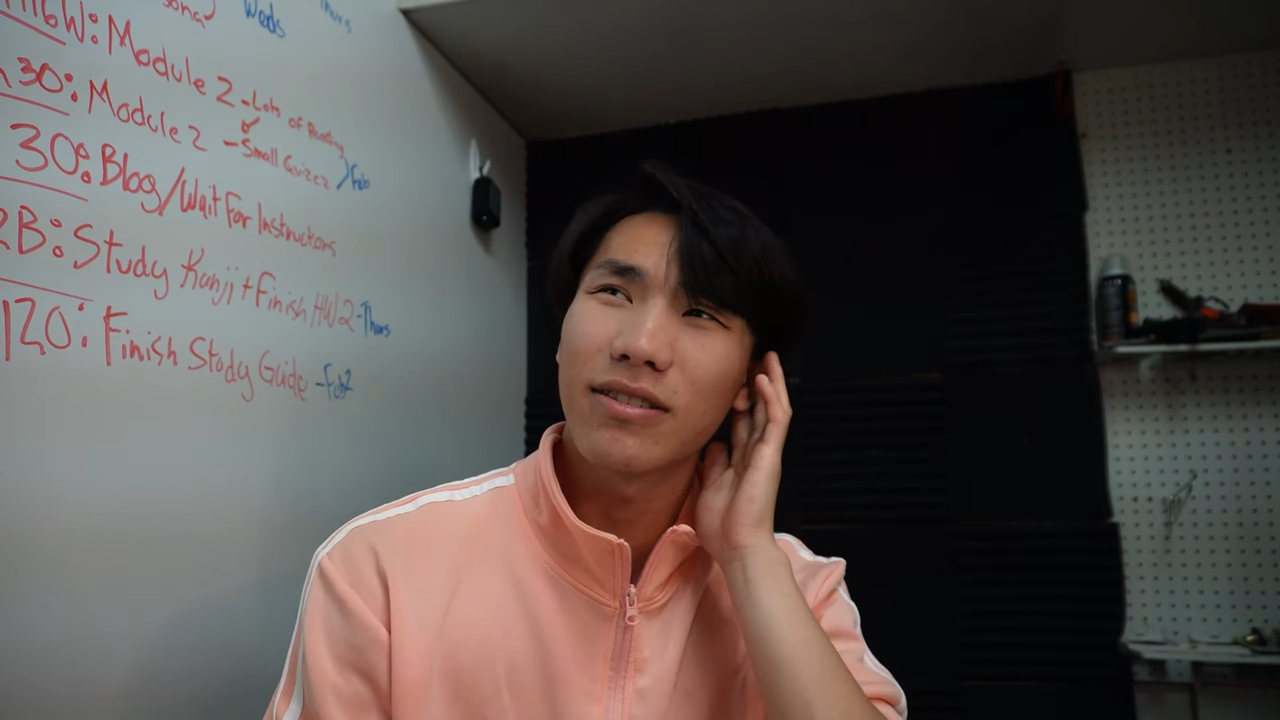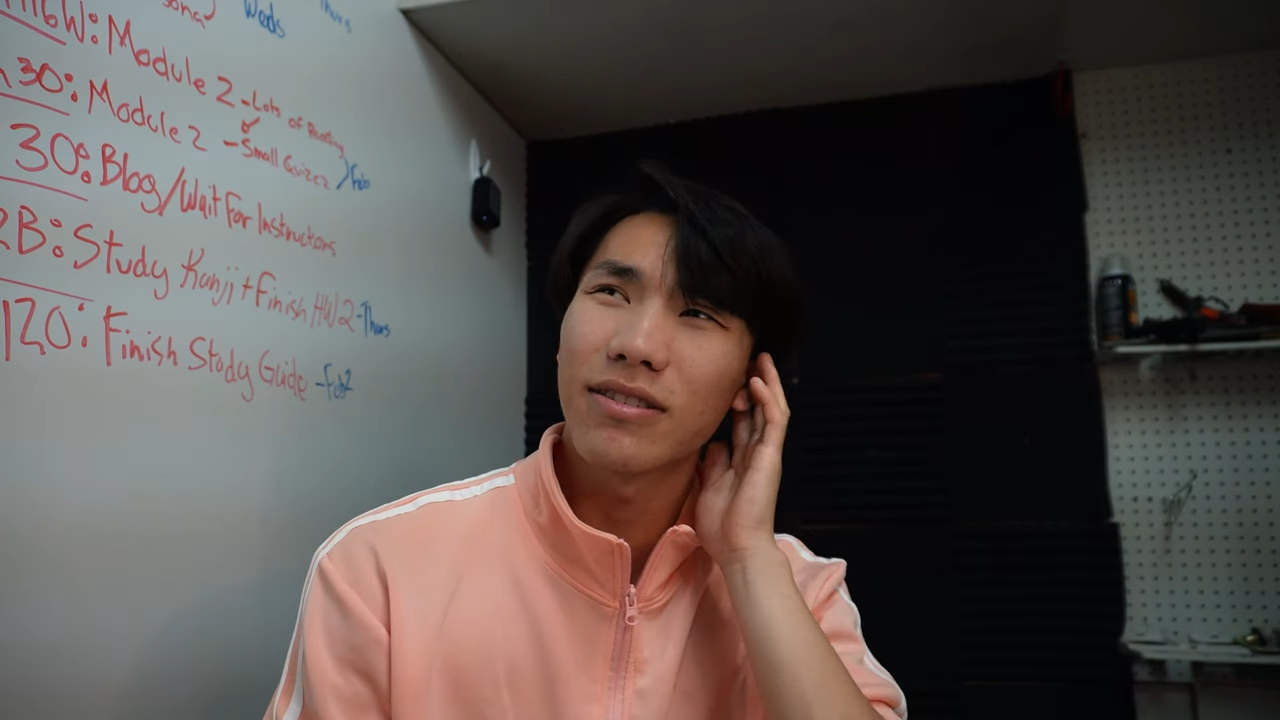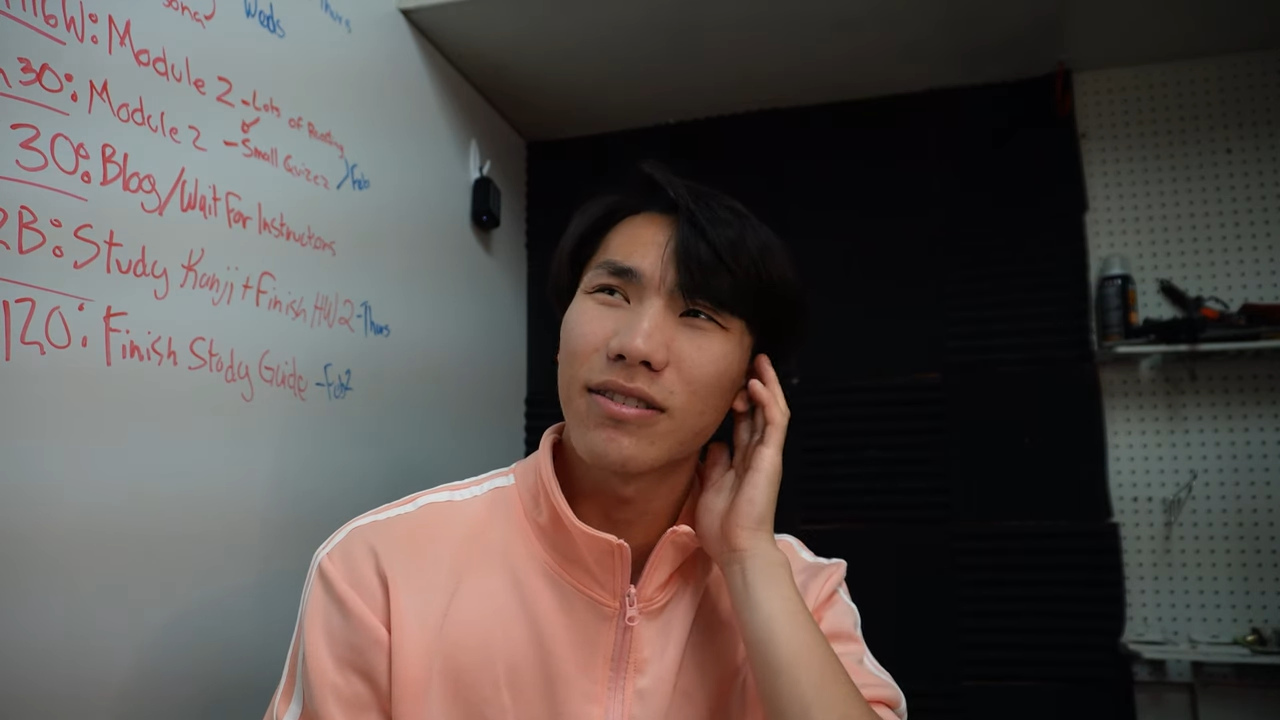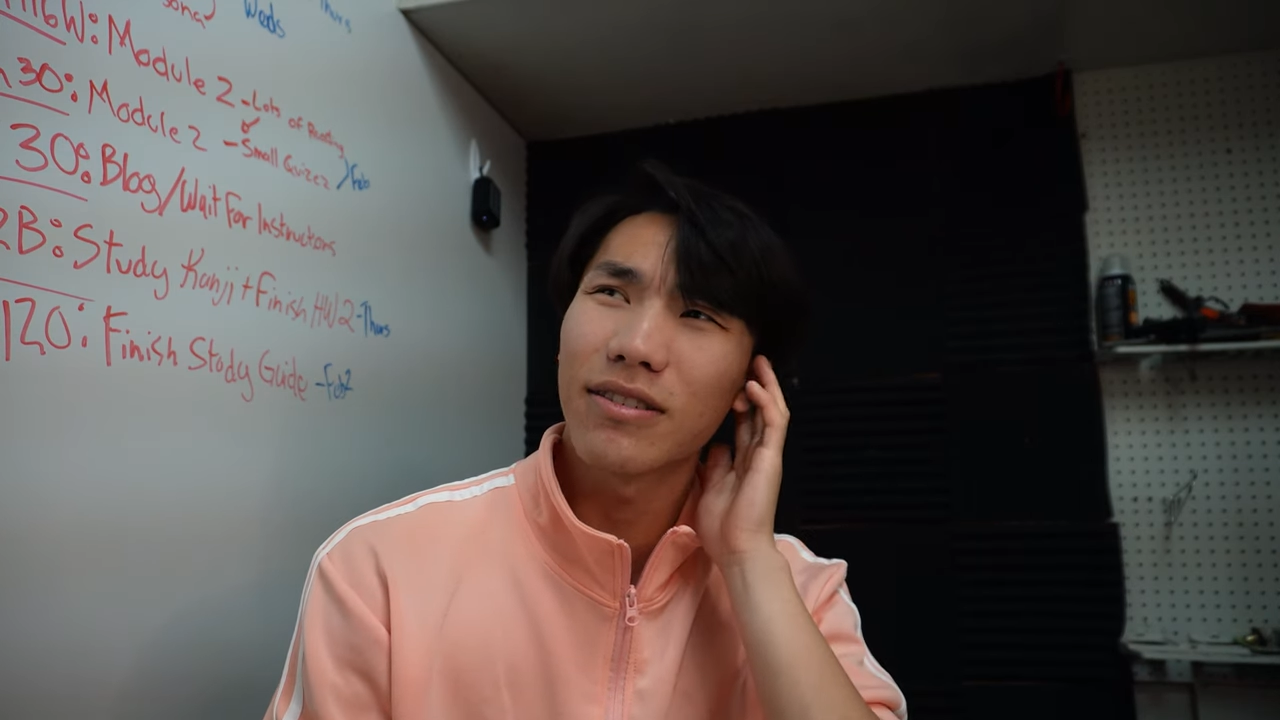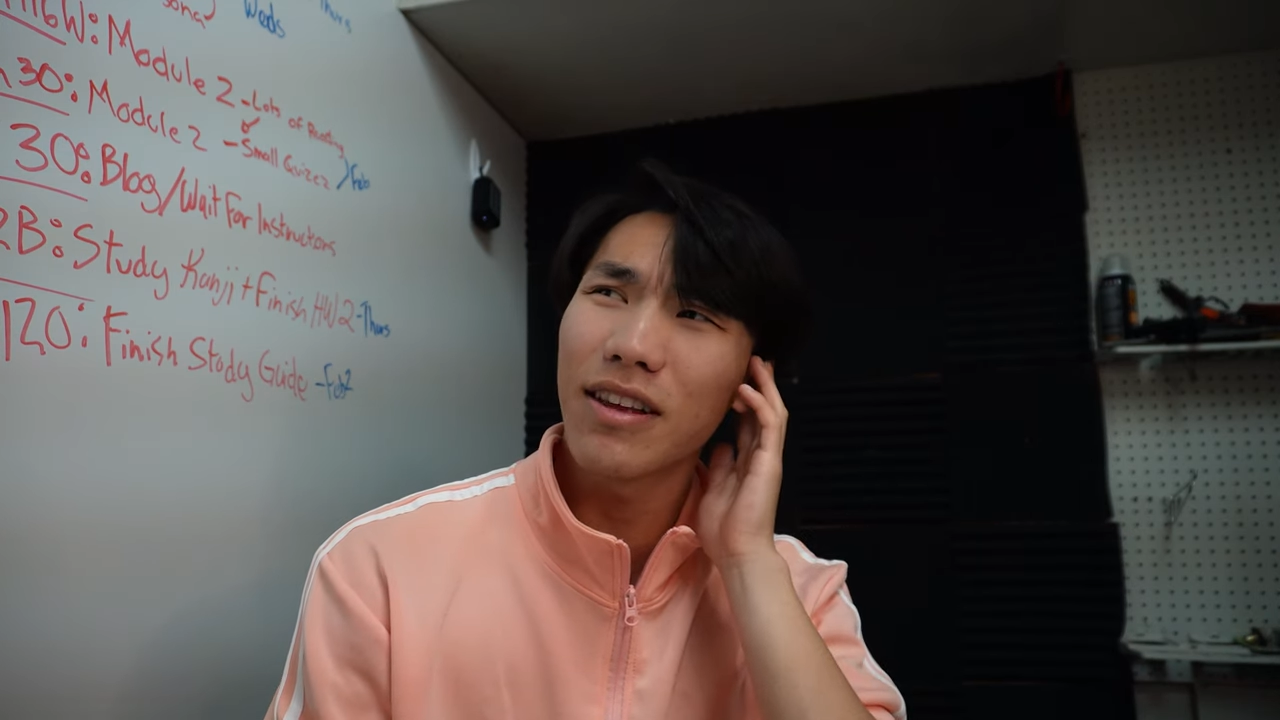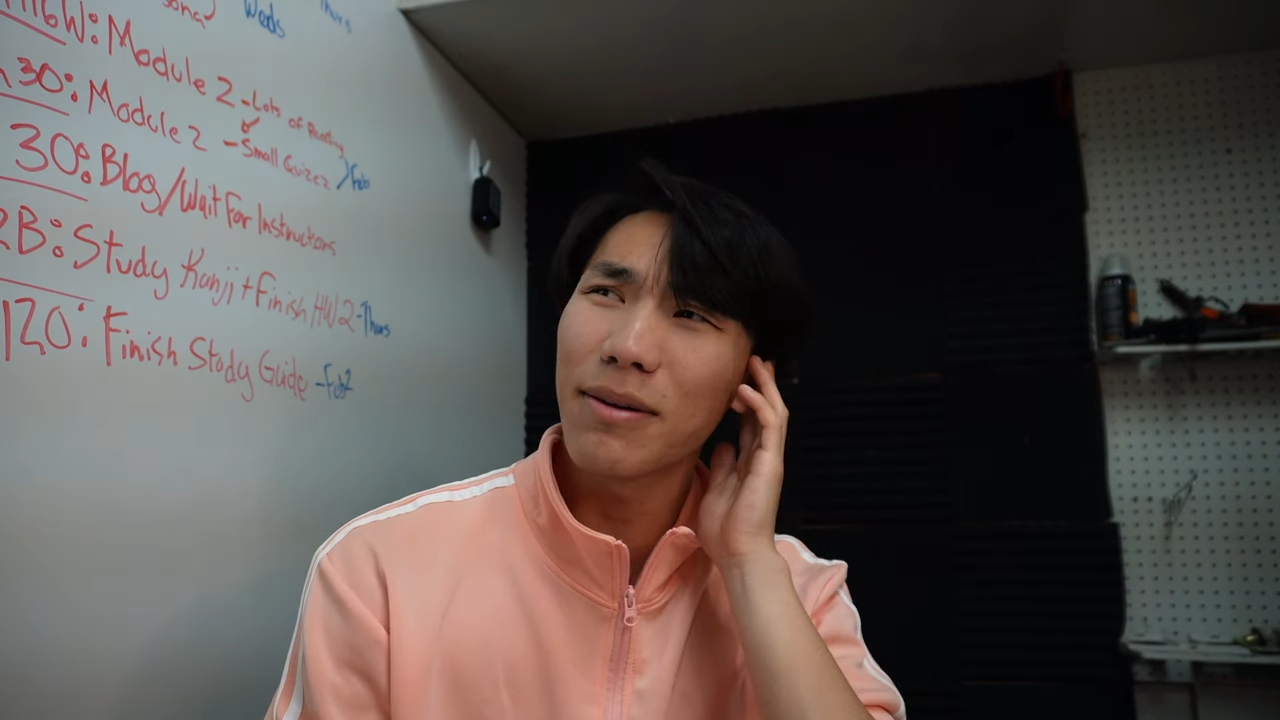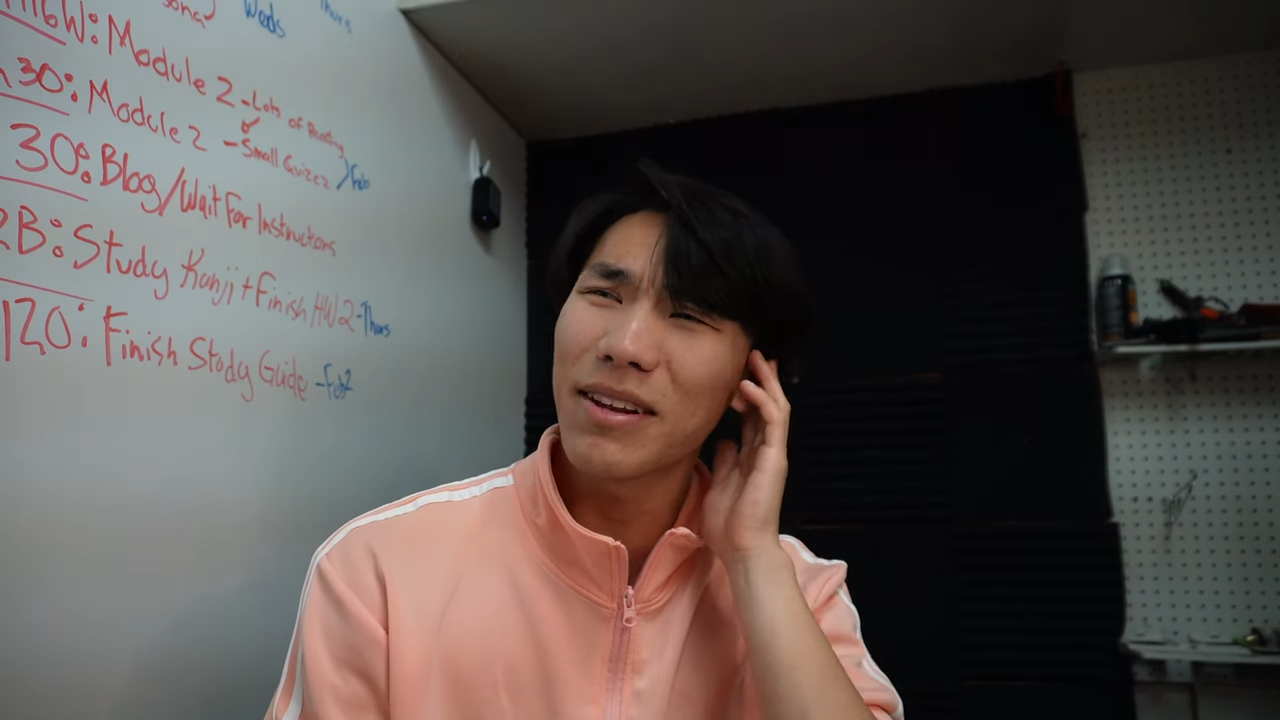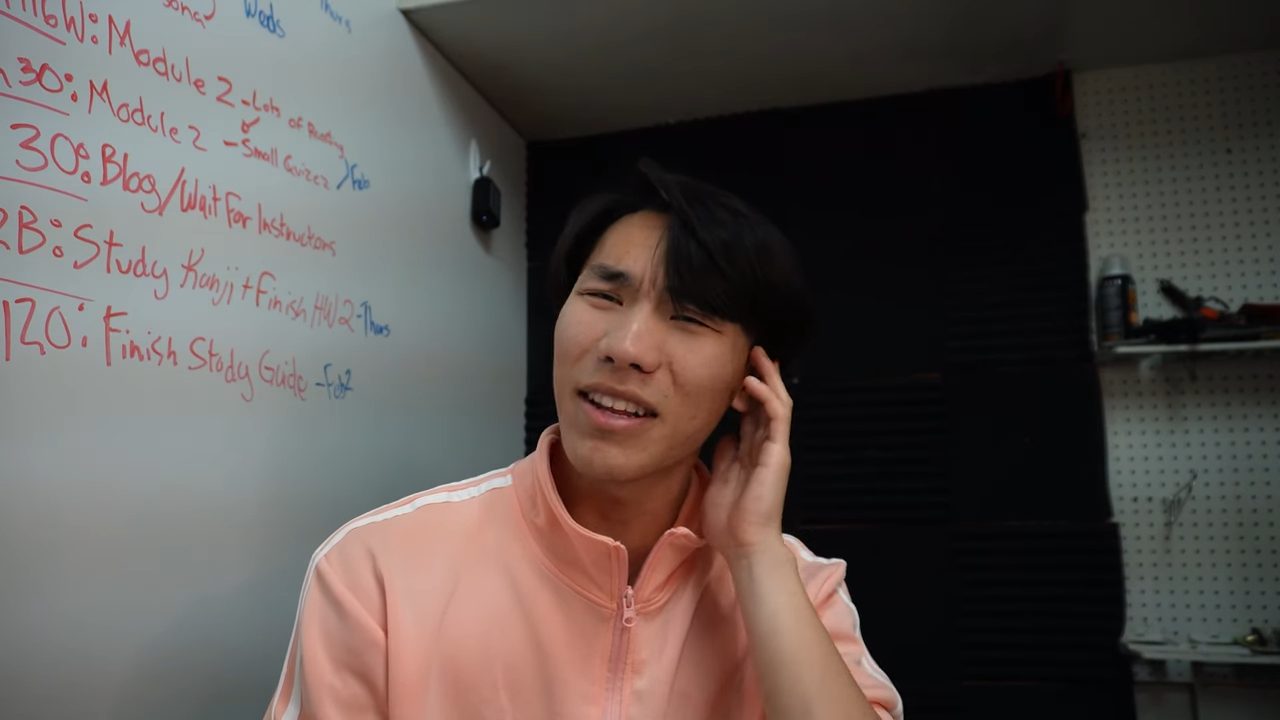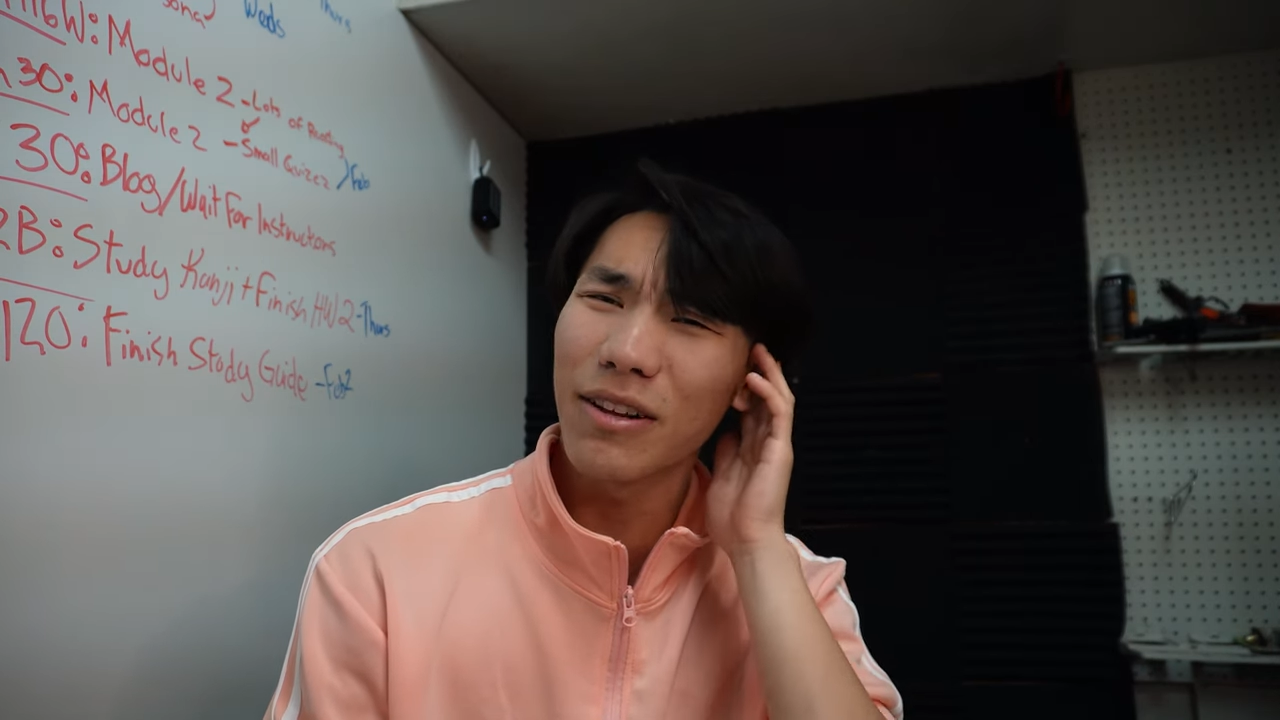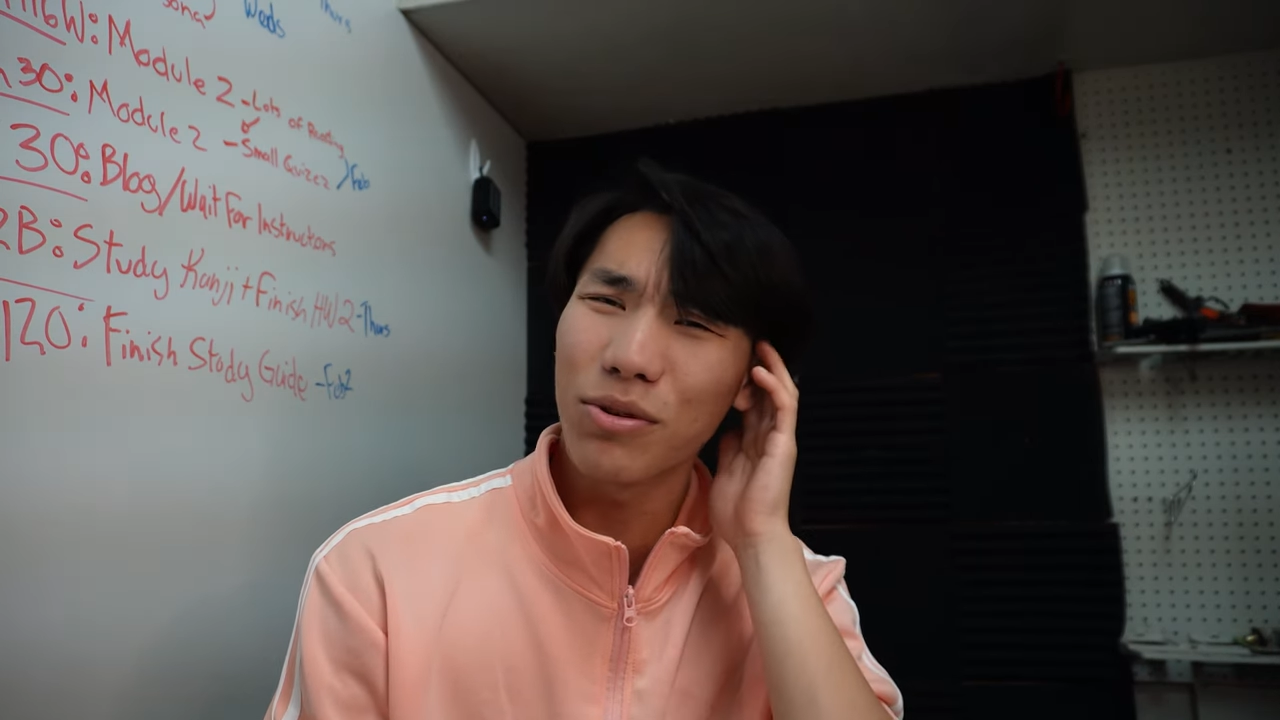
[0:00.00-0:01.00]
I think I
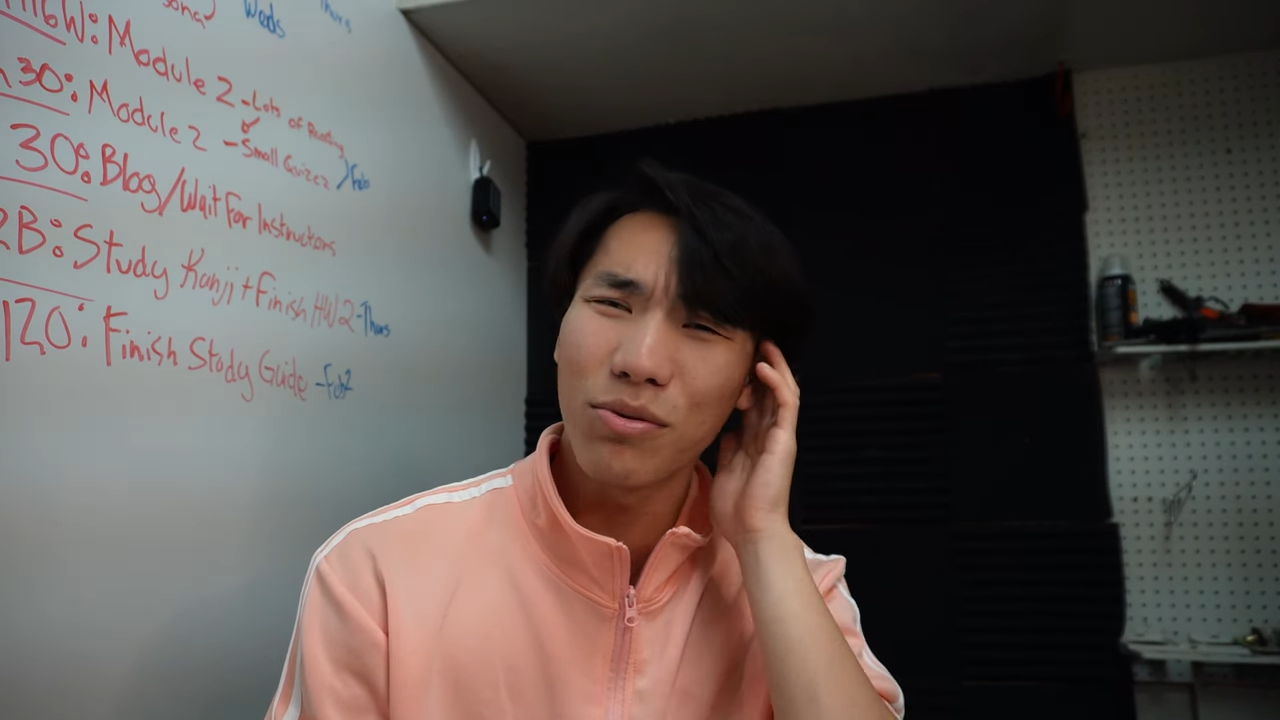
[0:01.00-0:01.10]
made like